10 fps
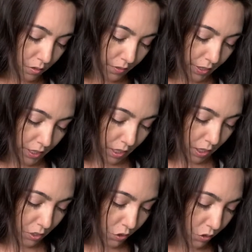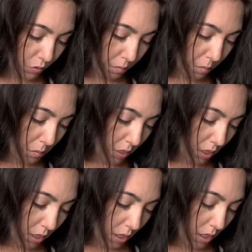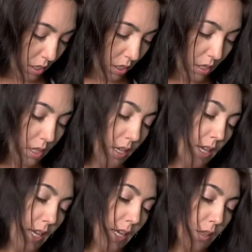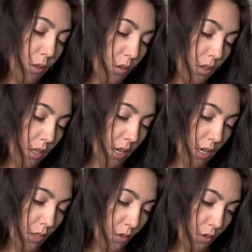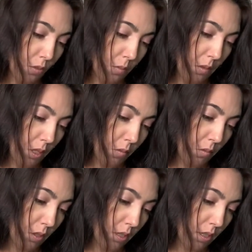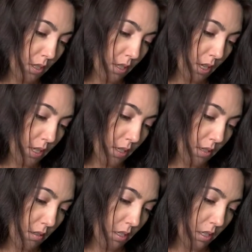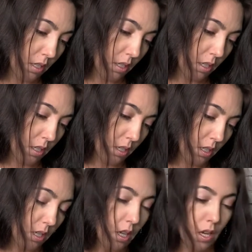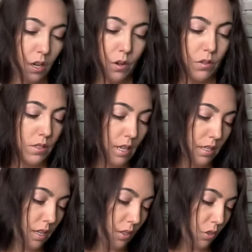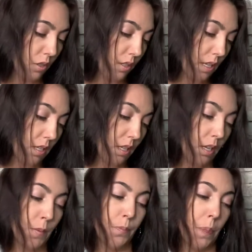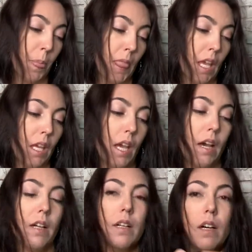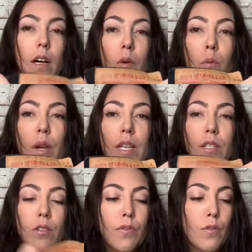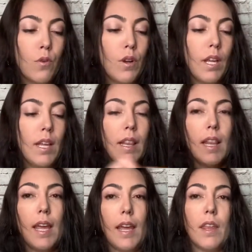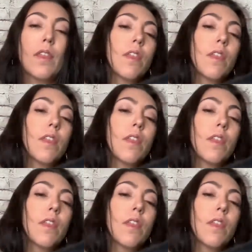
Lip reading: very large to me. It looks large to me. What is the size? Oh, the size actually says here. Yeah, waist 40, length